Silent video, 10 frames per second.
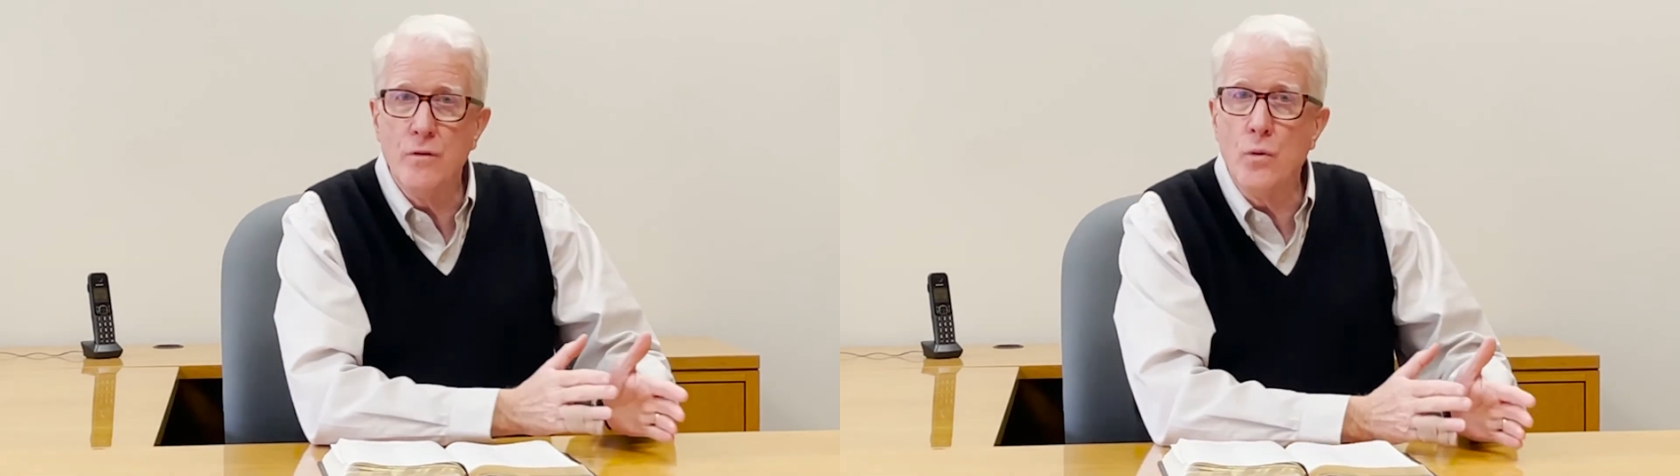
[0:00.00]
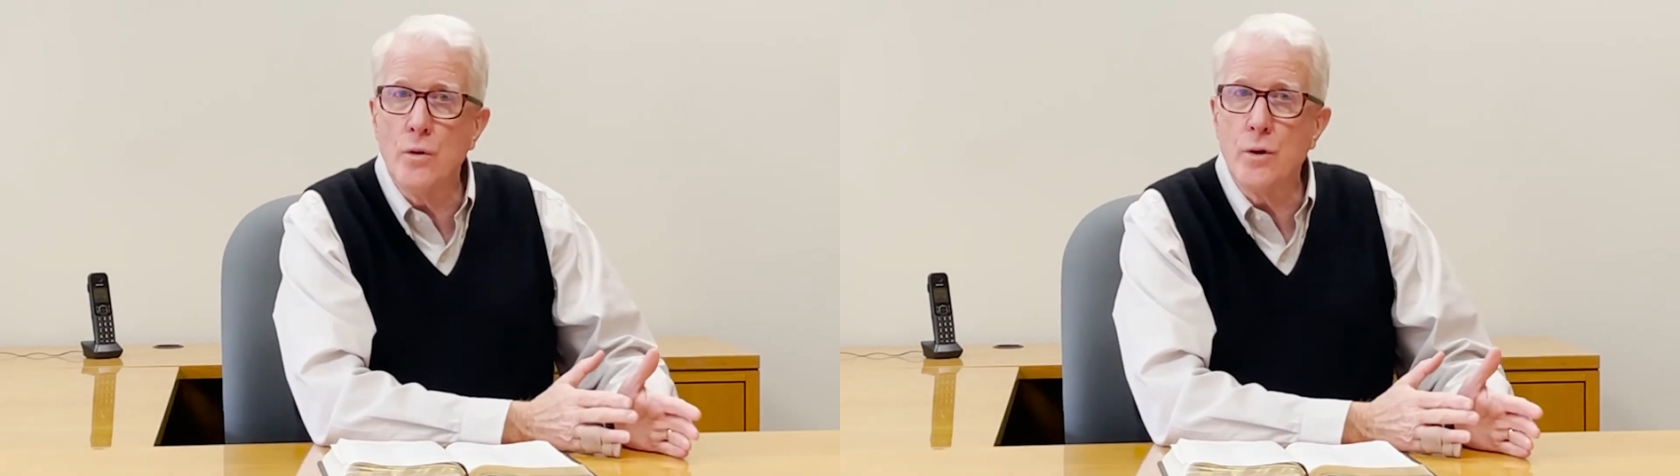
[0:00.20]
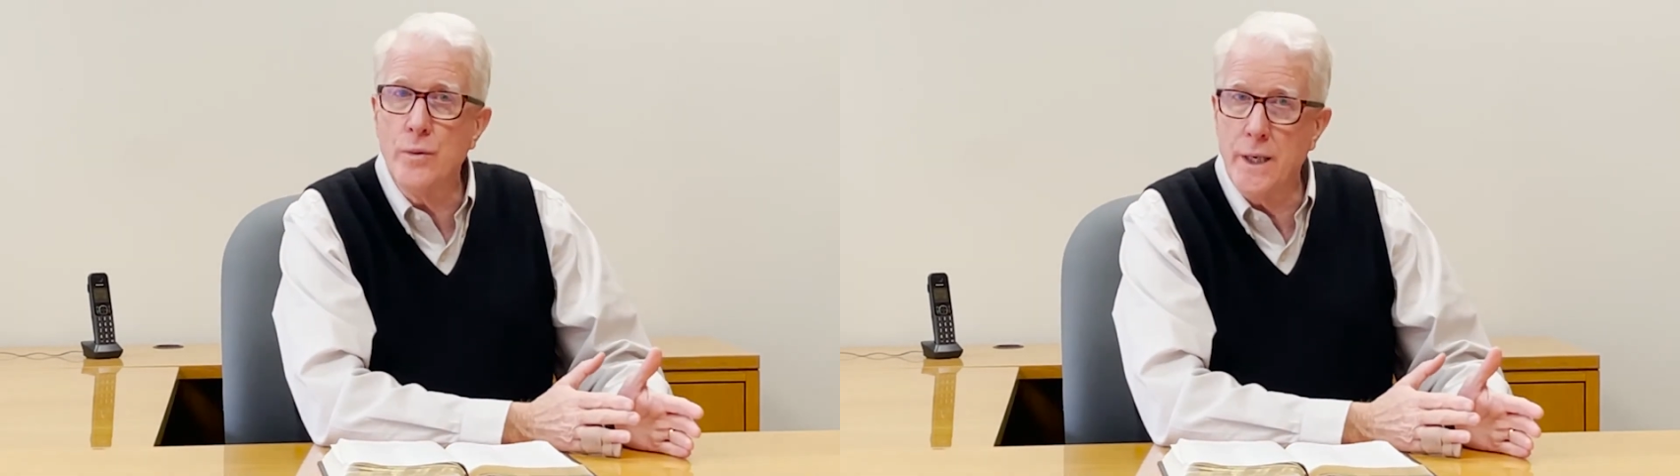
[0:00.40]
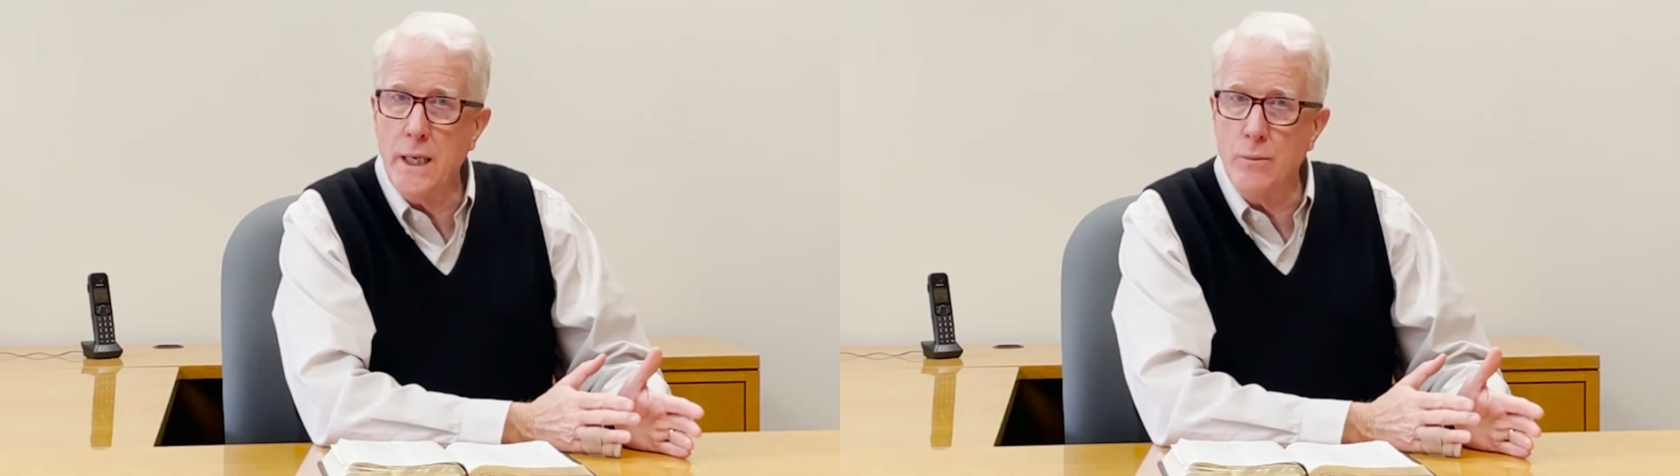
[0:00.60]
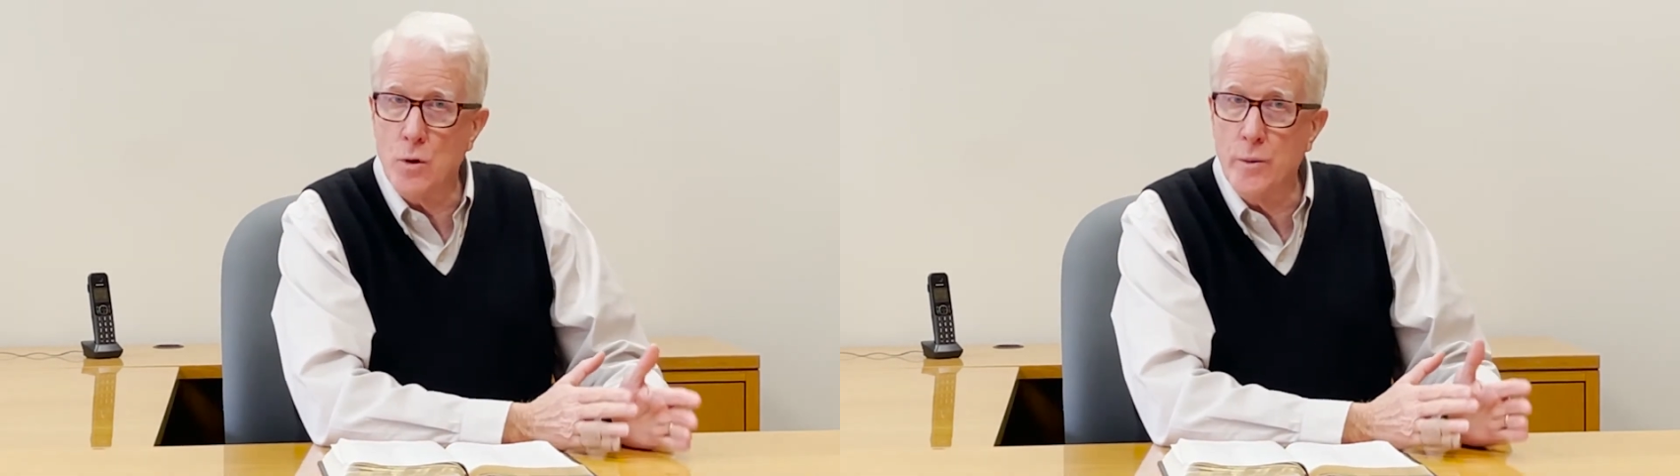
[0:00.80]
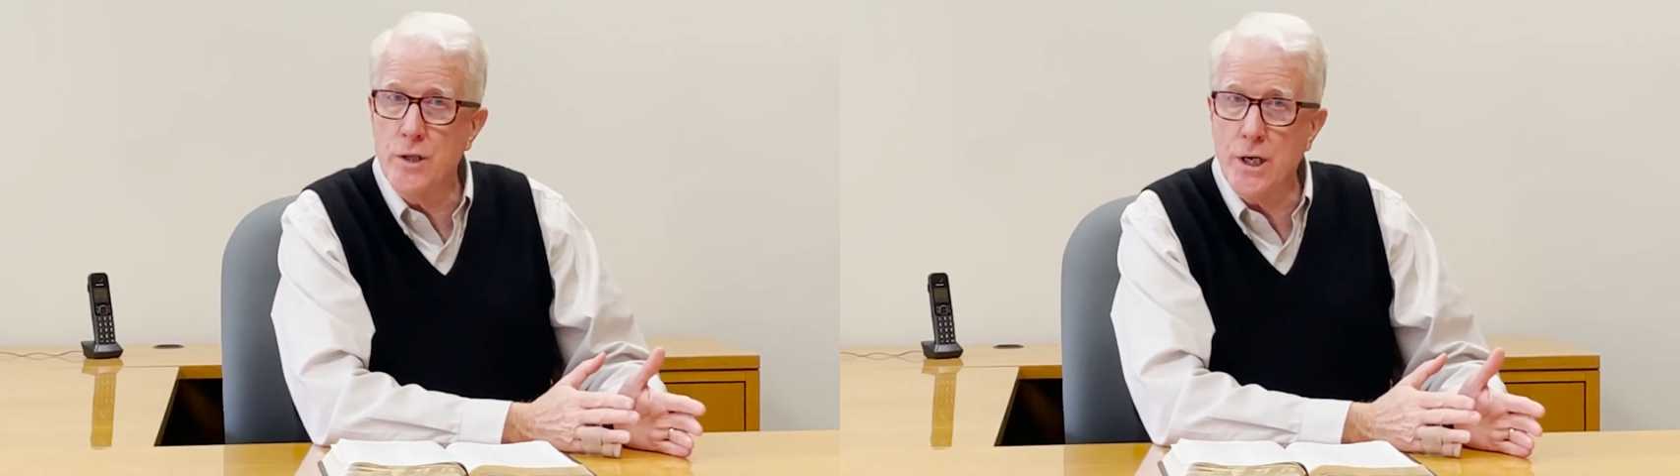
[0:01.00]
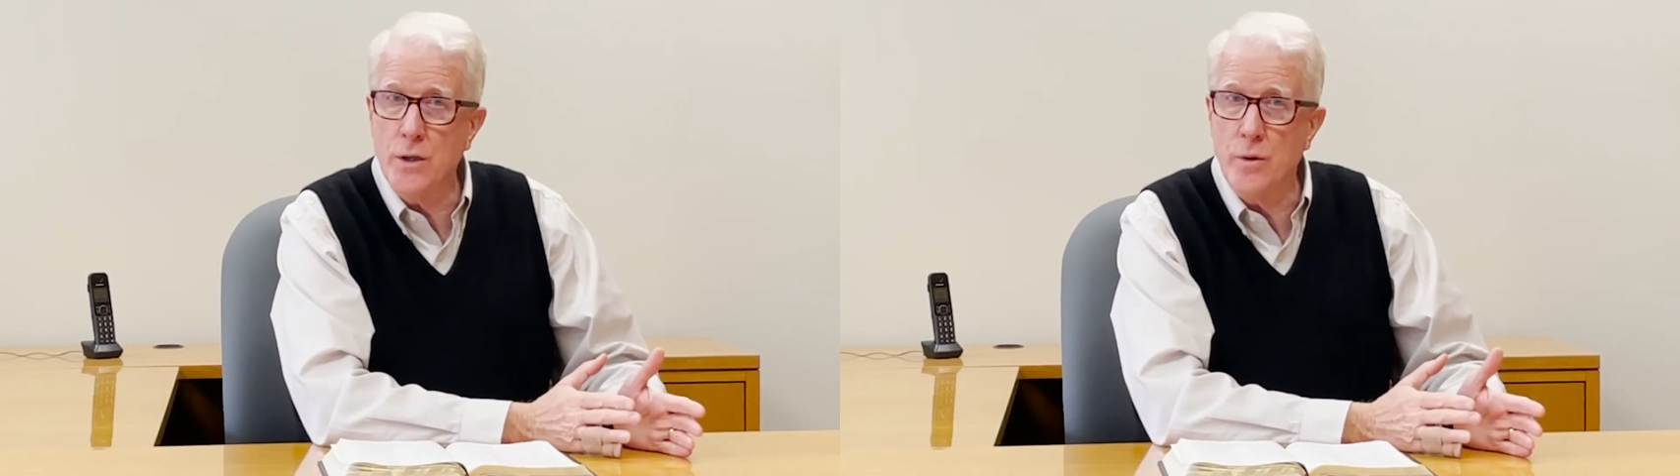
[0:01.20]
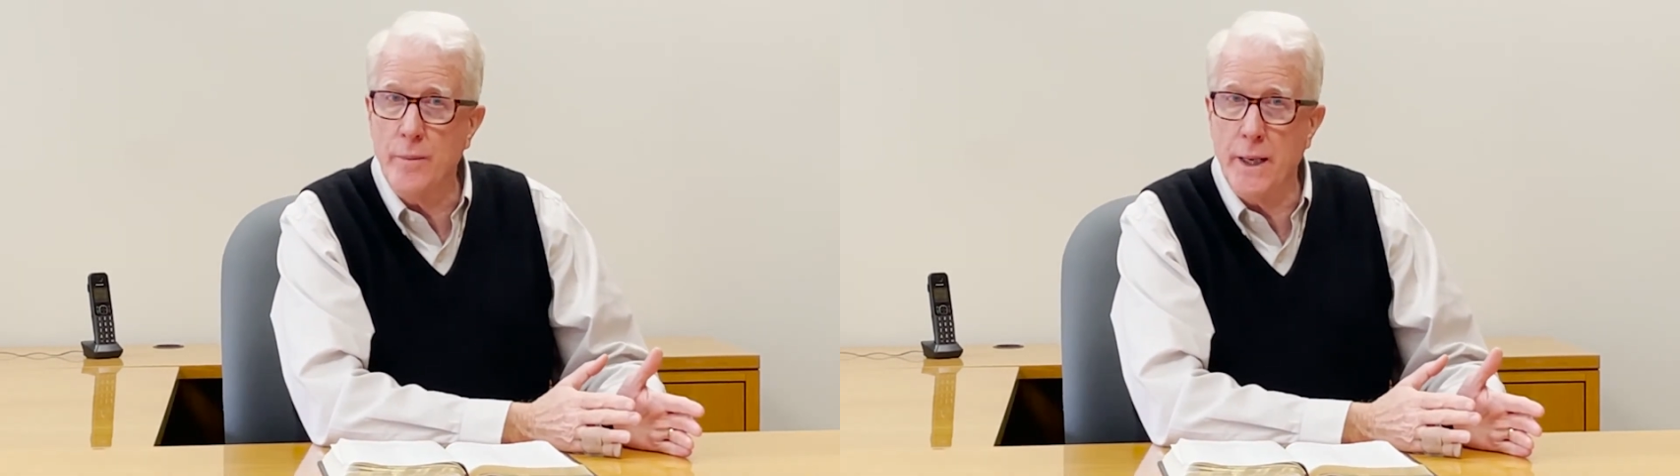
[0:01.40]
for the redeemed or
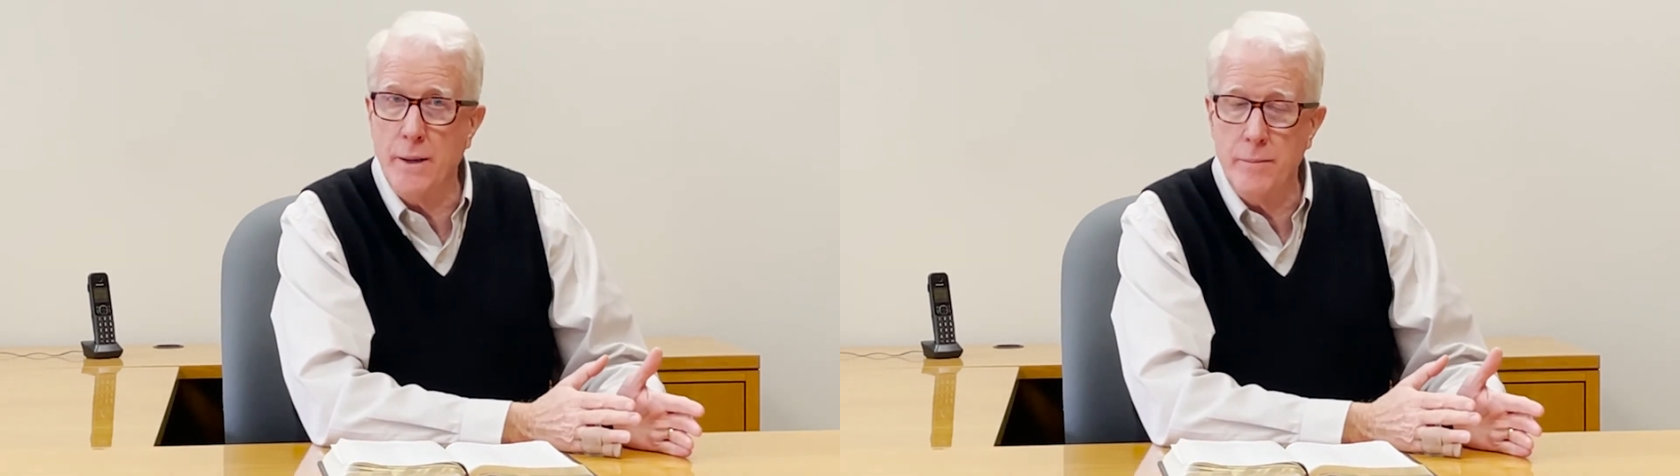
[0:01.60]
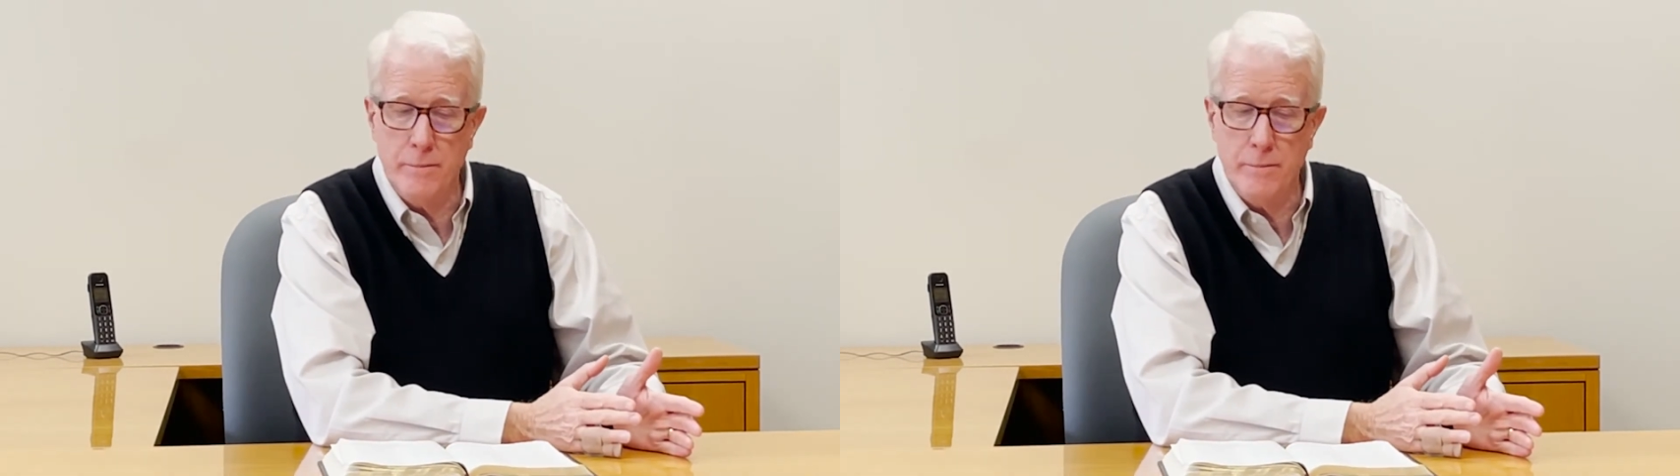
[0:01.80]
regenerate man.